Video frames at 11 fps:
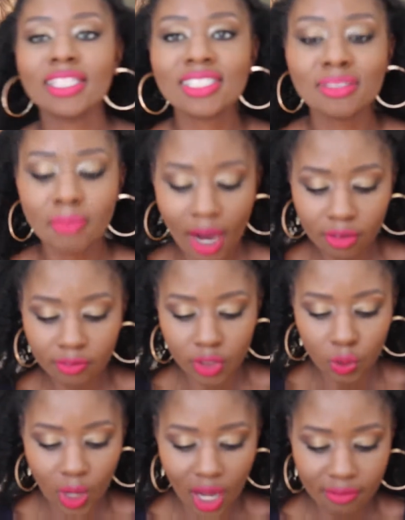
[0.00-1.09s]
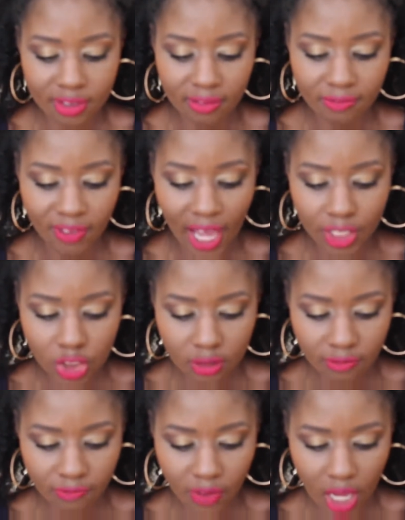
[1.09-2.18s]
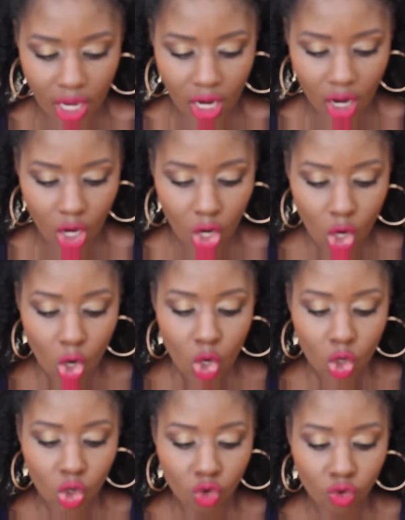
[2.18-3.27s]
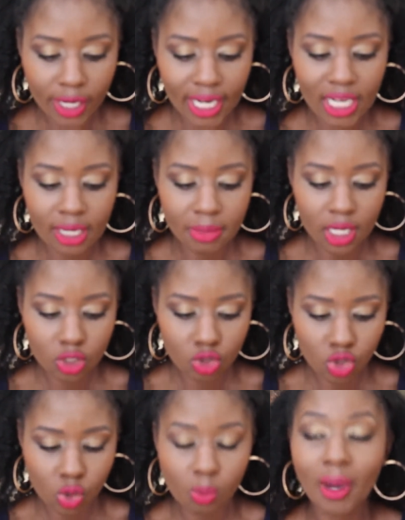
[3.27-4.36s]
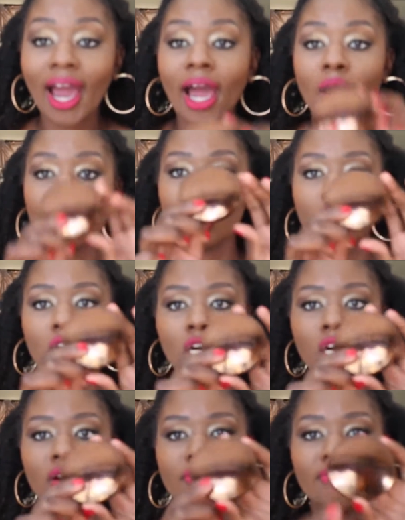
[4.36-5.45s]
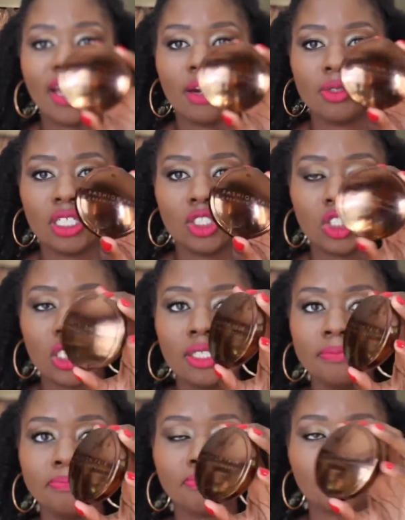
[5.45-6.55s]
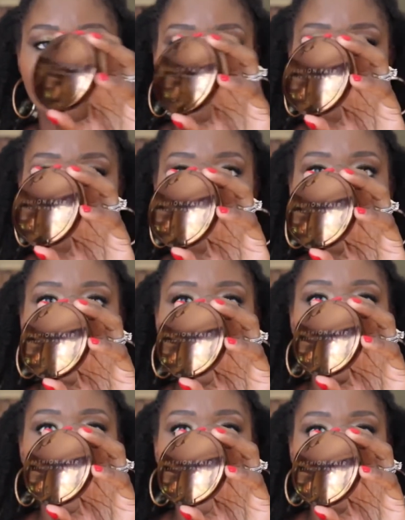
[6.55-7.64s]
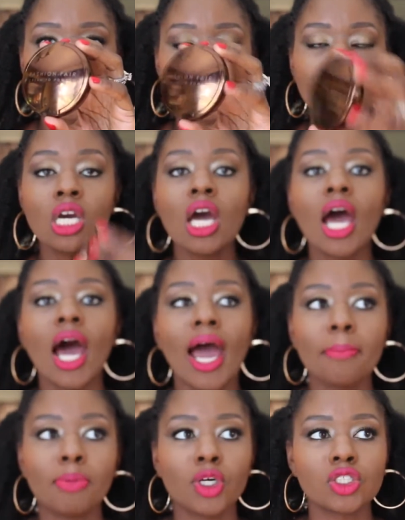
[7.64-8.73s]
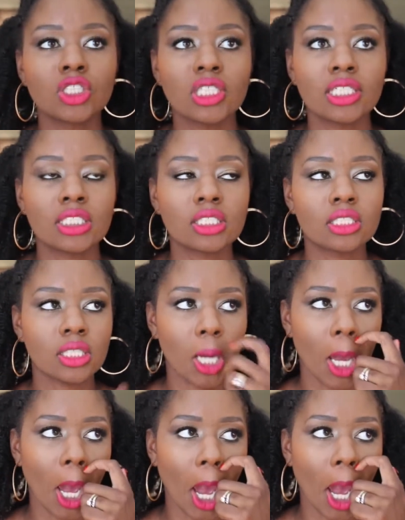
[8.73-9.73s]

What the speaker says: This is my review of the Fashion Fair Cream to Powder Foundation, which I purchased